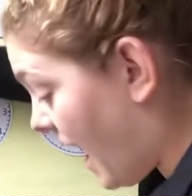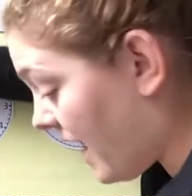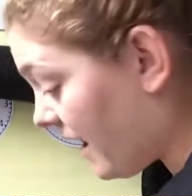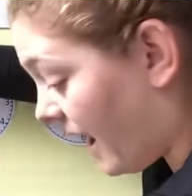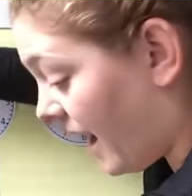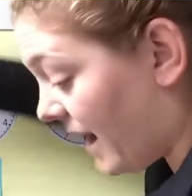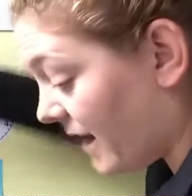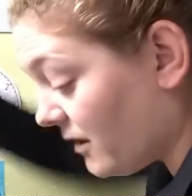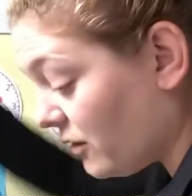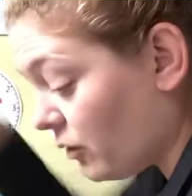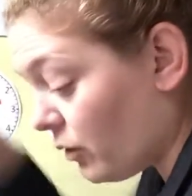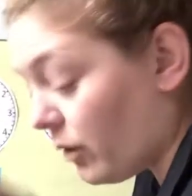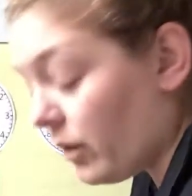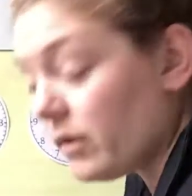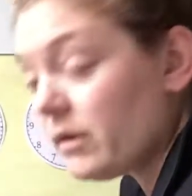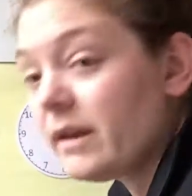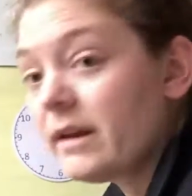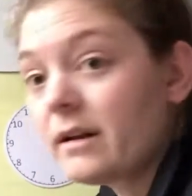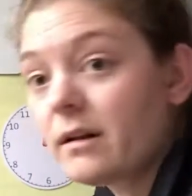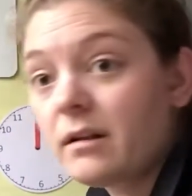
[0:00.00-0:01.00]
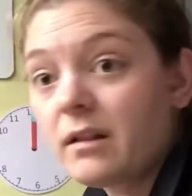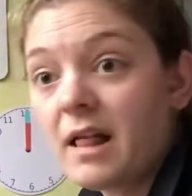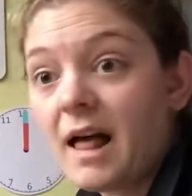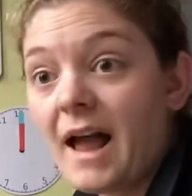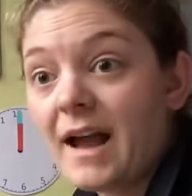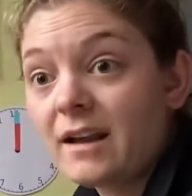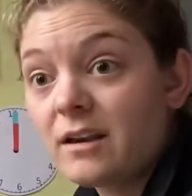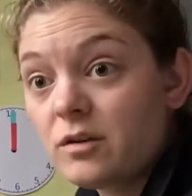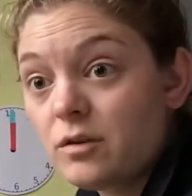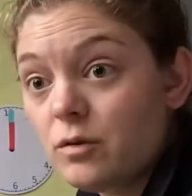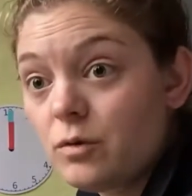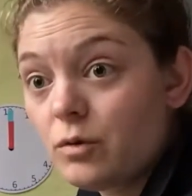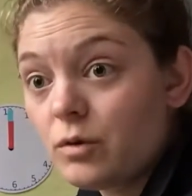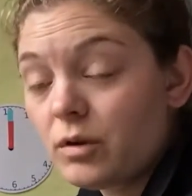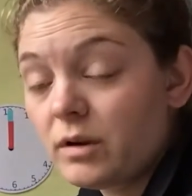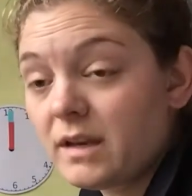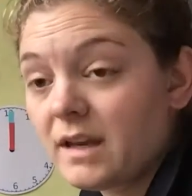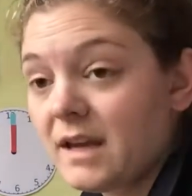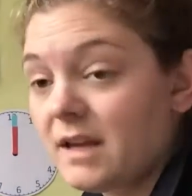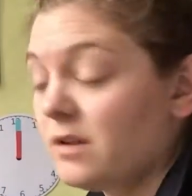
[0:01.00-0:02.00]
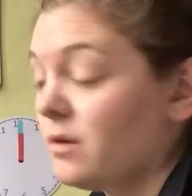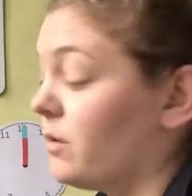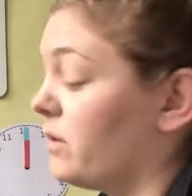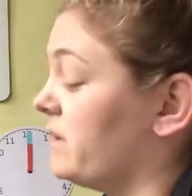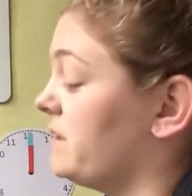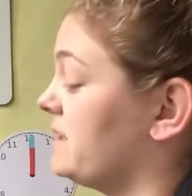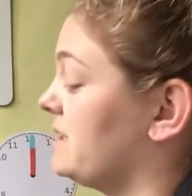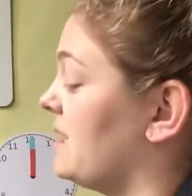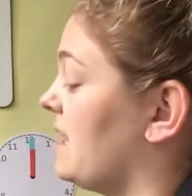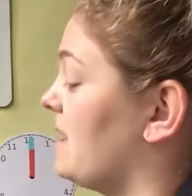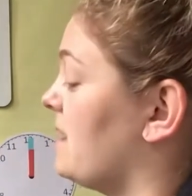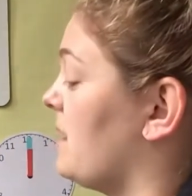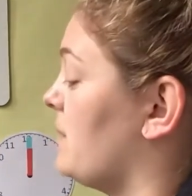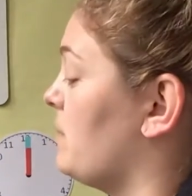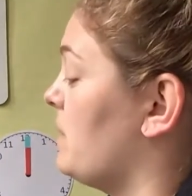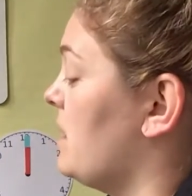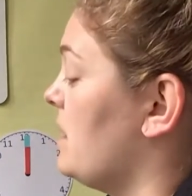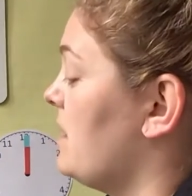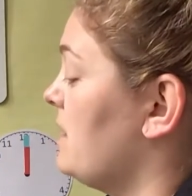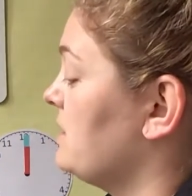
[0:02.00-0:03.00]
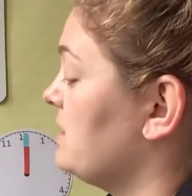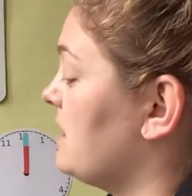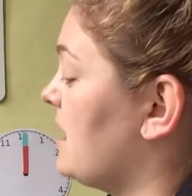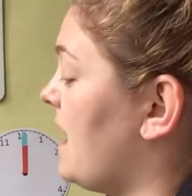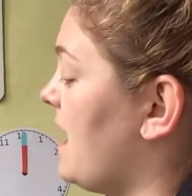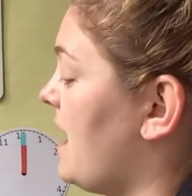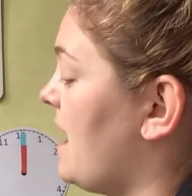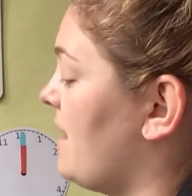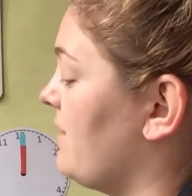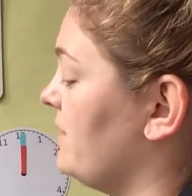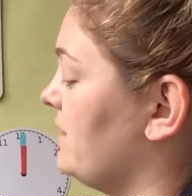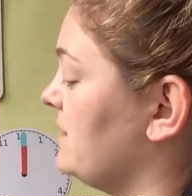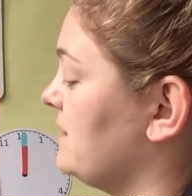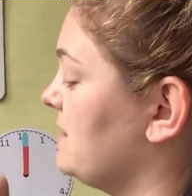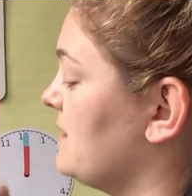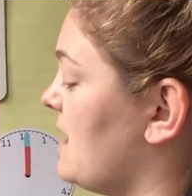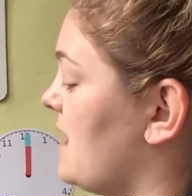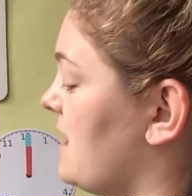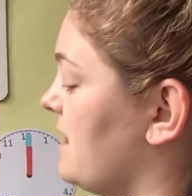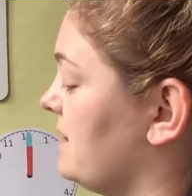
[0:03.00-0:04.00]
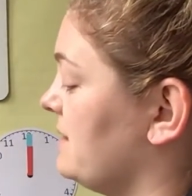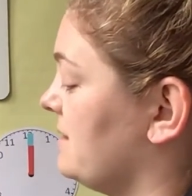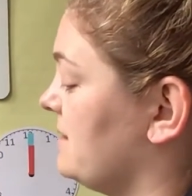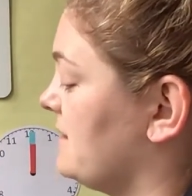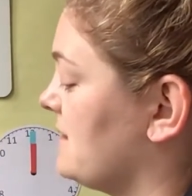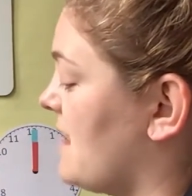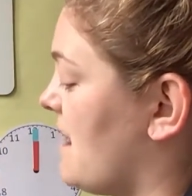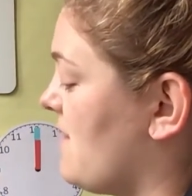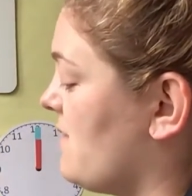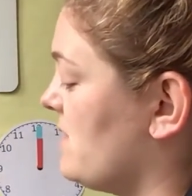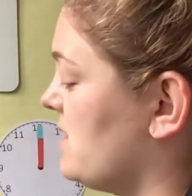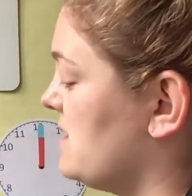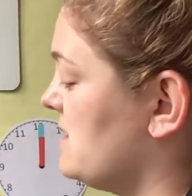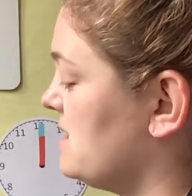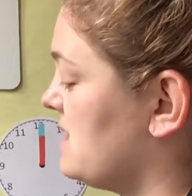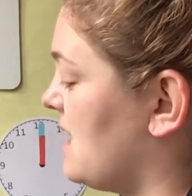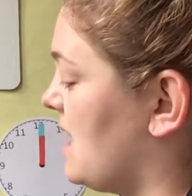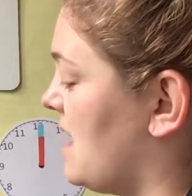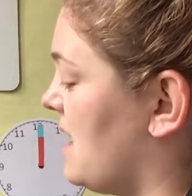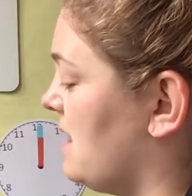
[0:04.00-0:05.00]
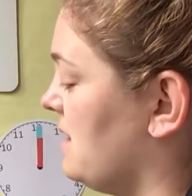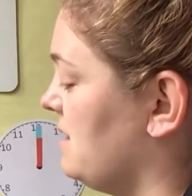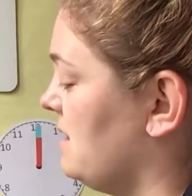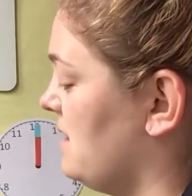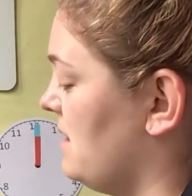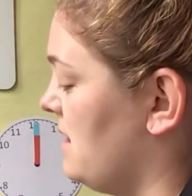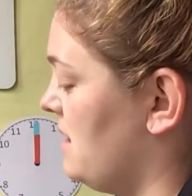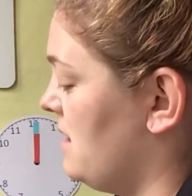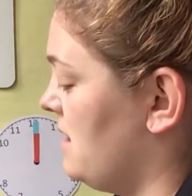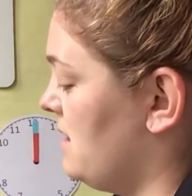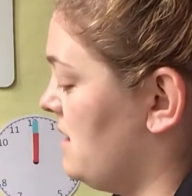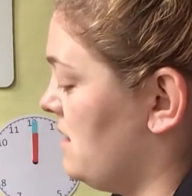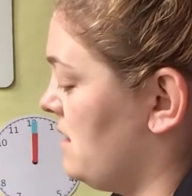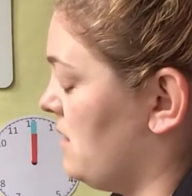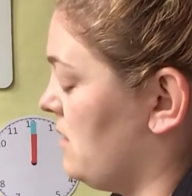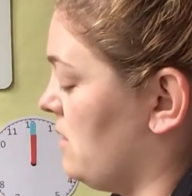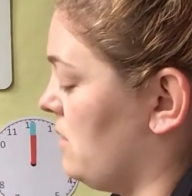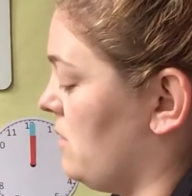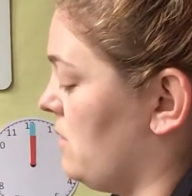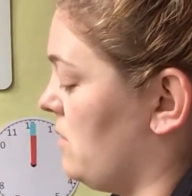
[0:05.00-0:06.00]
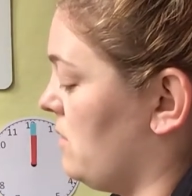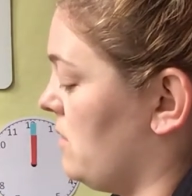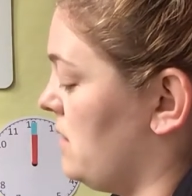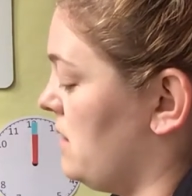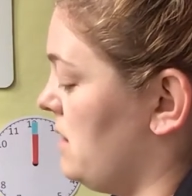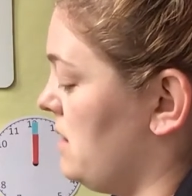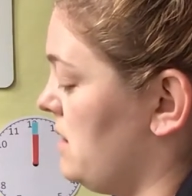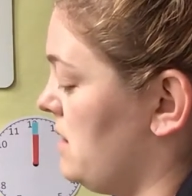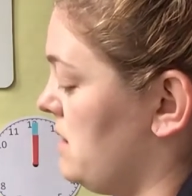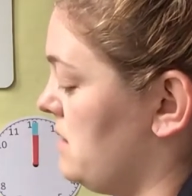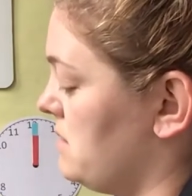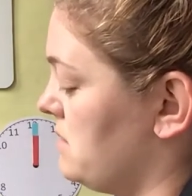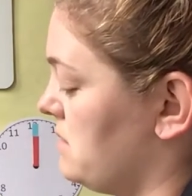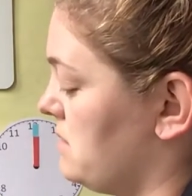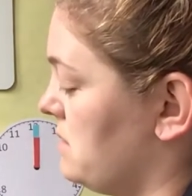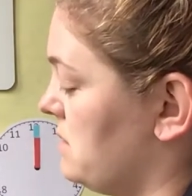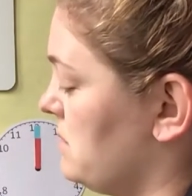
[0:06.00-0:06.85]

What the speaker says: And on your little clock, you could get yours set up to have it saying 7:10. All right.